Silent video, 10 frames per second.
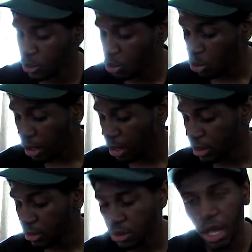You
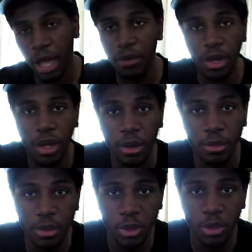can have a
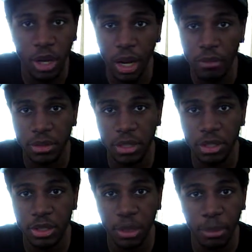little
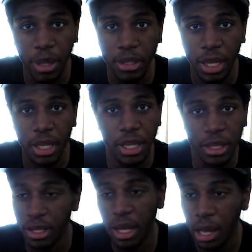conversation about that
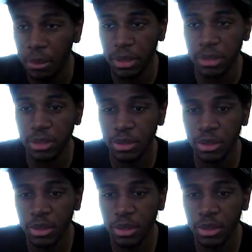in the comments.